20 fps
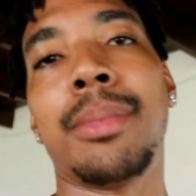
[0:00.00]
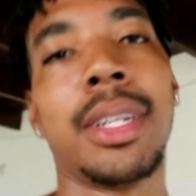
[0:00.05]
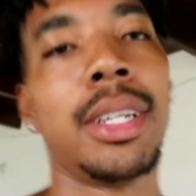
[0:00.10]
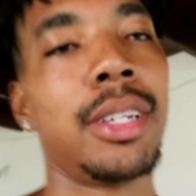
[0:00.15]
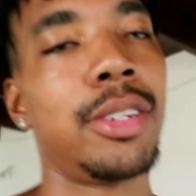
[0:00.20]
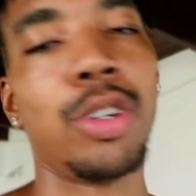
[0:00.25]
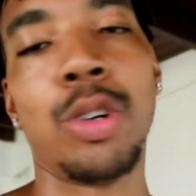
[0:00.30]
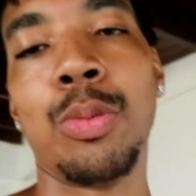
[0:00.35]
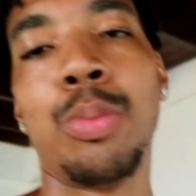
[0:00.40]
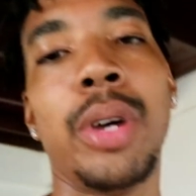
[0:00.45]
There's
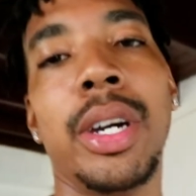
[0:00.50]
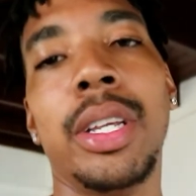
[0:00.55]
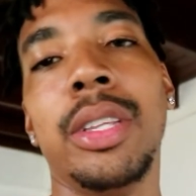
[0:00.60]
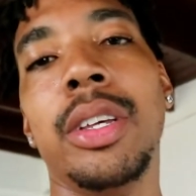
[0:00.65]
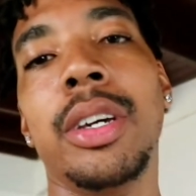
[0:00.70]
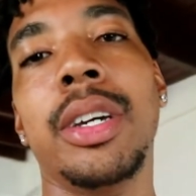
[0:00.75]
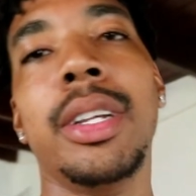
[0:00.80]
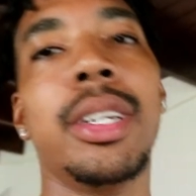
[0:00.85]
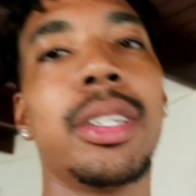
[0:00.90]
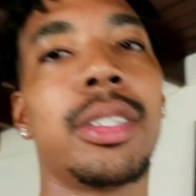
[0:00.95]
no point in
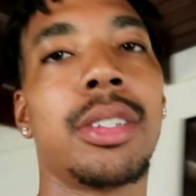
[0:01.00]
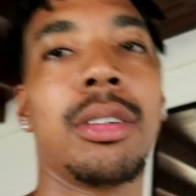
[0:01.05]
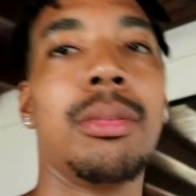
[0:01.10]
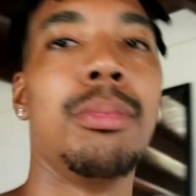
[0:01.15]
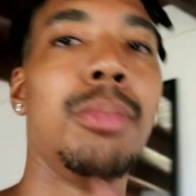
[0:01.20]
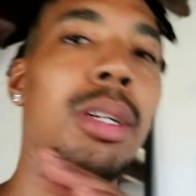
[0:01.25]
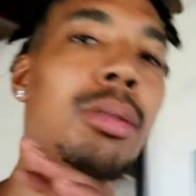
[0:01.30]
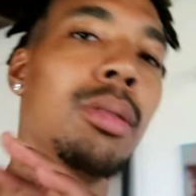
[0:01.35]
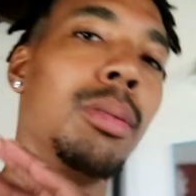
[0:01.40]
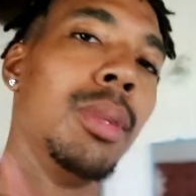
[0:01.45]
doing it. So
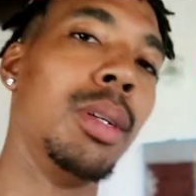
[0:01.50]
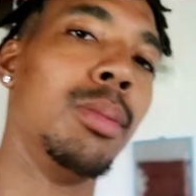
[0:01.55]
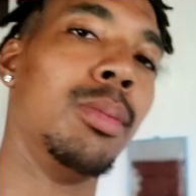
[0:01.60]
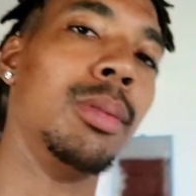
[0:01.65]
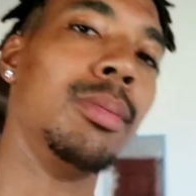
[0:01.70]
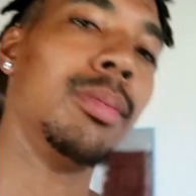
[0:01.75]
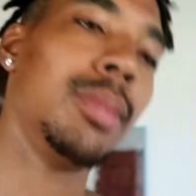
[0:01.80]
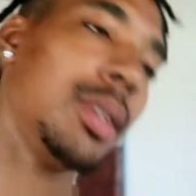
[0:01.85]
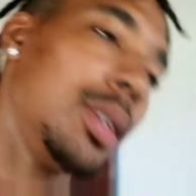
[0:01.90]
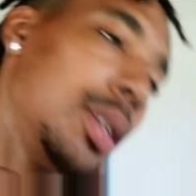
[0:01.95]
minute
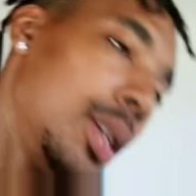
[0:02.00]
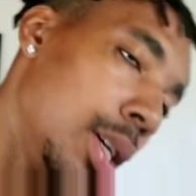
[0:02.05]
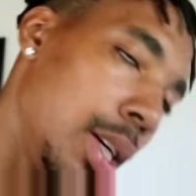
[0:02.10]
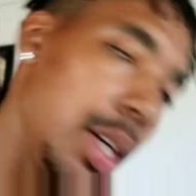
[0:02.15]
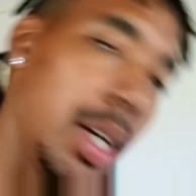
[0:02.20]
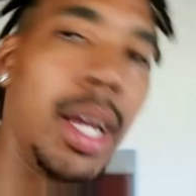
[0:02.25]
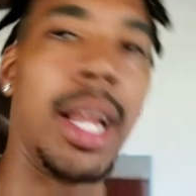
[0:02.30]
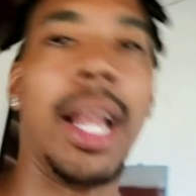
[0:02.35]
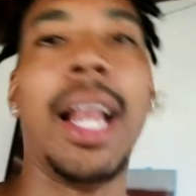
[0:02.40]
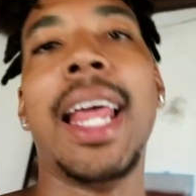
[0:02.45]
minimum,
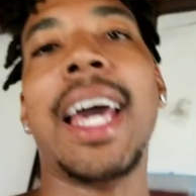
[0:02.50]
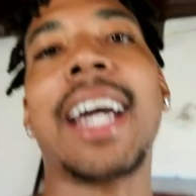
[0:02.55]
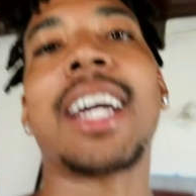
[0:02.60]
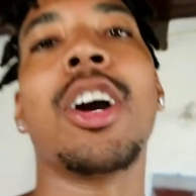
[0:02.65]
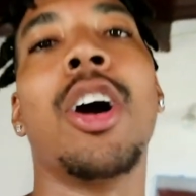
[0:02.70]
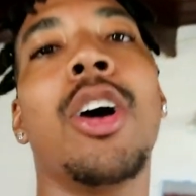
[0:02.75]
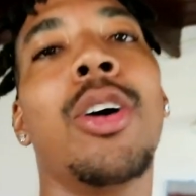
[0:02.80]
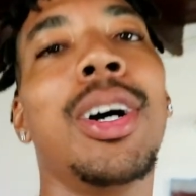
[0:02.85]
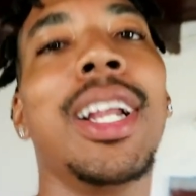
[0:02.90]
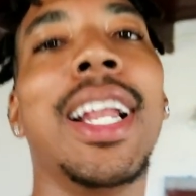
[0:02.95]
let
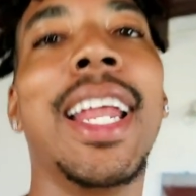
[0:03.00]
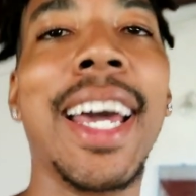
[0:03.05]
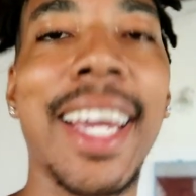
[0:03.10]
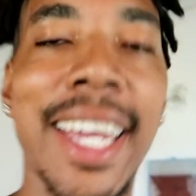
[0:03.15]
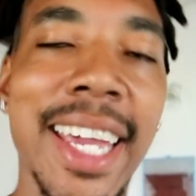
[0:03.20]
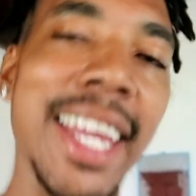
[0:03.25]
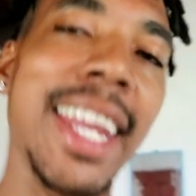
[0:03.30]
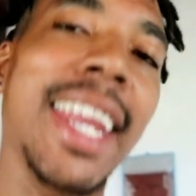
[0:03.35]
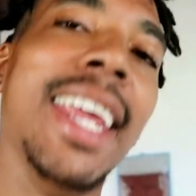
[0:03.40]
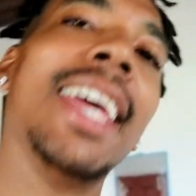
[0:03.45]
go, let
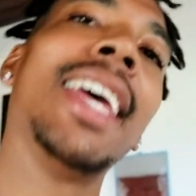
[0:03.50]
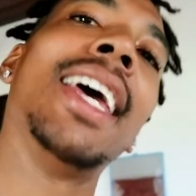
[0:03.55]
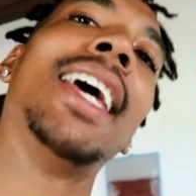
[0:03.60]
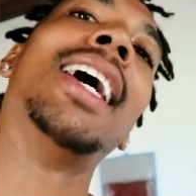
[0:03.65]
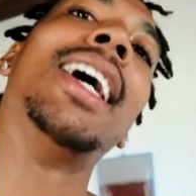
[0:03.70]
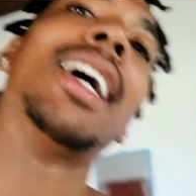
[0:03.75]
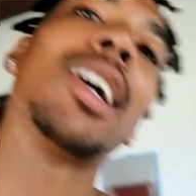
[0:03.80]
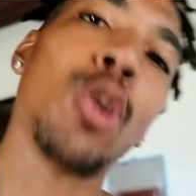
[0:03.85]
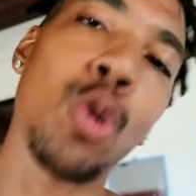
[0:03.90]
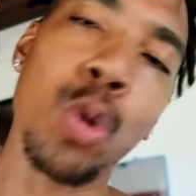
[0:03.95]
get it,
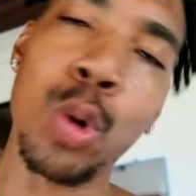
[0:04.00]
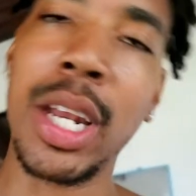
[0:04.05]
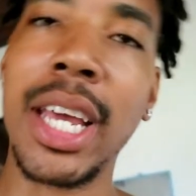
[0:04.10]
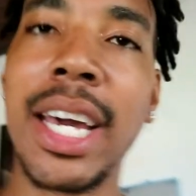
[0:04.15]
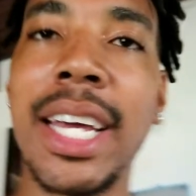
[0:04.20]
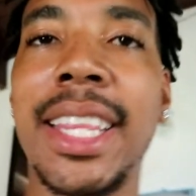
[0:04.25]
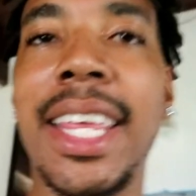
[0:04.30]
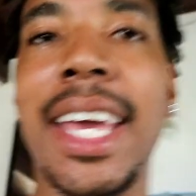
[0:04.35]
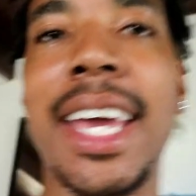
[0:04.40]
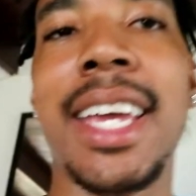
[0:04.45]
cool it
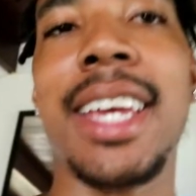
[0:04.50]
a day.